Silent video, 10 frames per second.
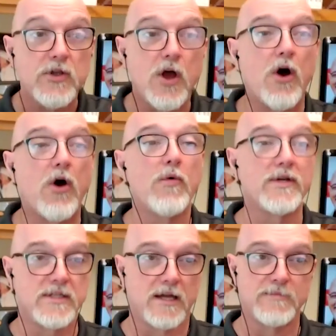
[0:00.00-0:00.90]
There's
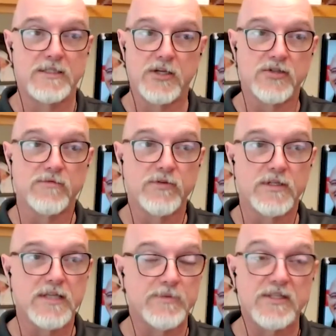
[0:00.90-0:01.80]
always documentation for
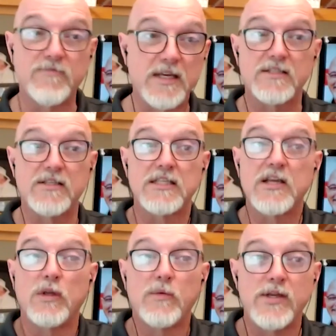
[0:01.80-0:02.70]
this type of stuff because that's
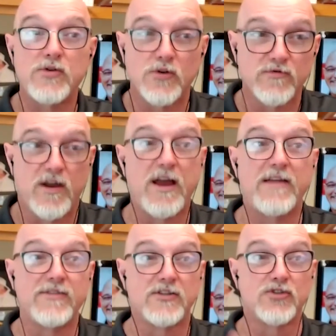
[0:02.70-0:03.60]
the only way you
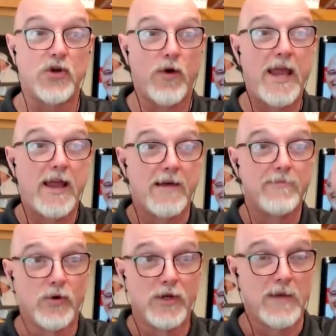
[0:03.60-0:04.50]
survive is to show, hey,
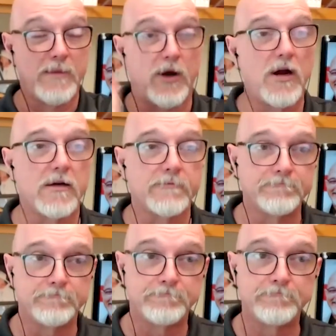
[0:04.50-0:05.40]
I'm doing my part.